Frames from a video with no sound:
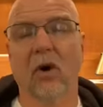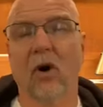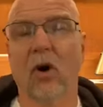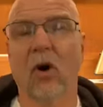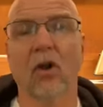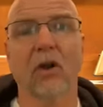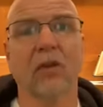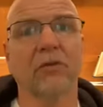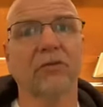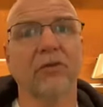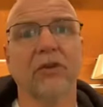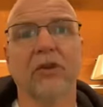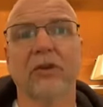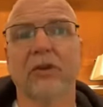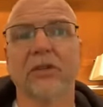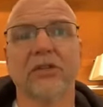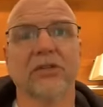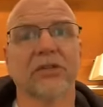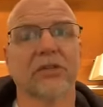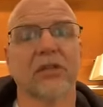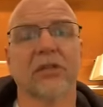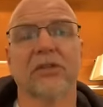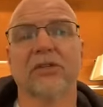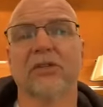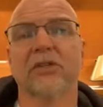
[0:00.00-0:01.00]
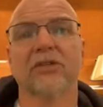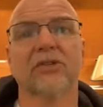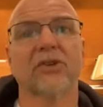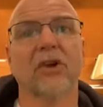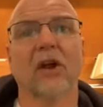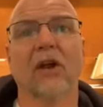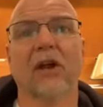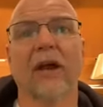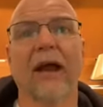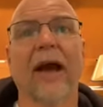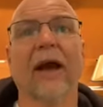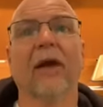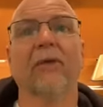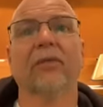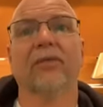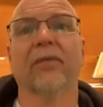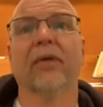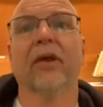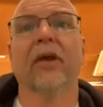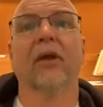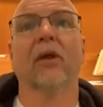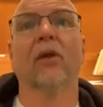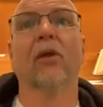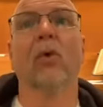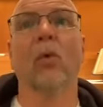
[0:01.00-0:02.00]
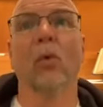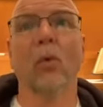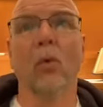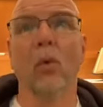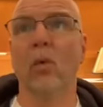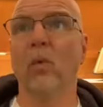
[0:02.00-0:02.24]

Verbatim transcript: all of your decisions are out there.